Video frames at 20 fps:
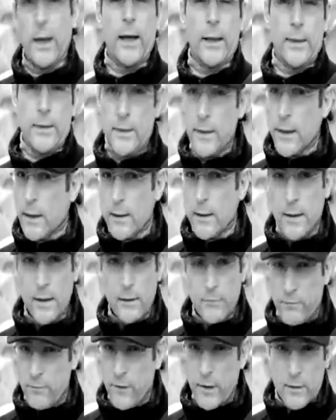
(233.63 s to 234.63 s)
And then
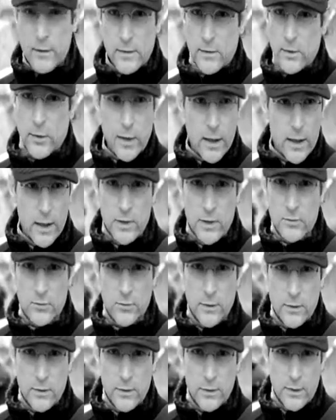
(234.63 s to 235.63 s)
they vent their
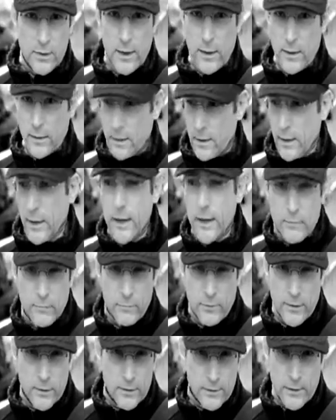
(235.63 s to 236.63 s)
hatred and
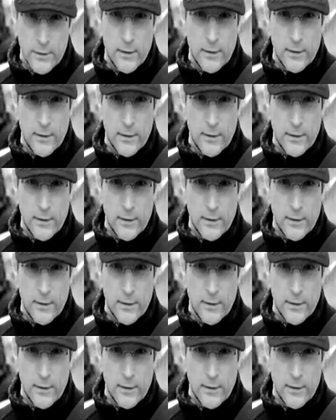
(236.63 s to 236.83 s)
envy,